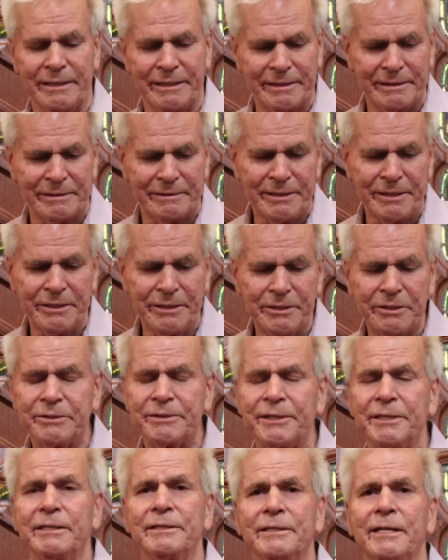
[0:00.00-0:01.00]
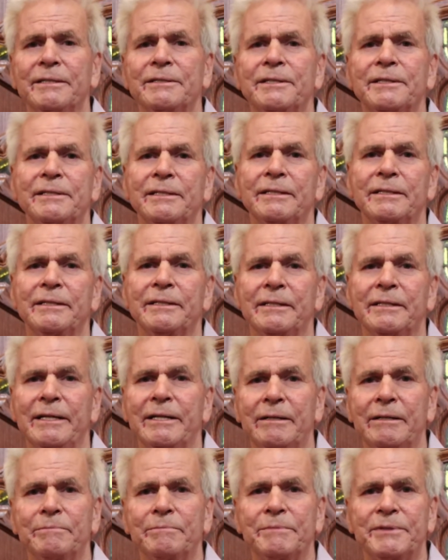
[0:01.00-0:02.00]
using this, it
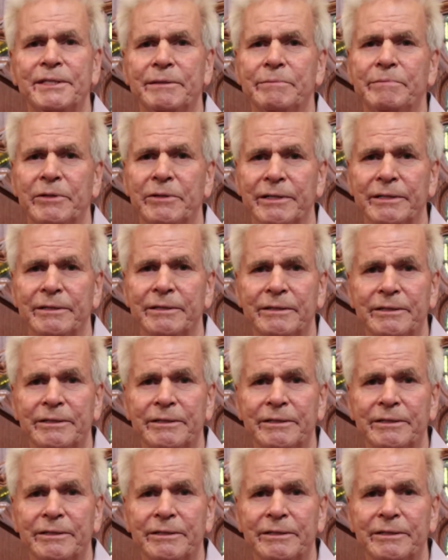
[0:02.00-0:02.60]
helps support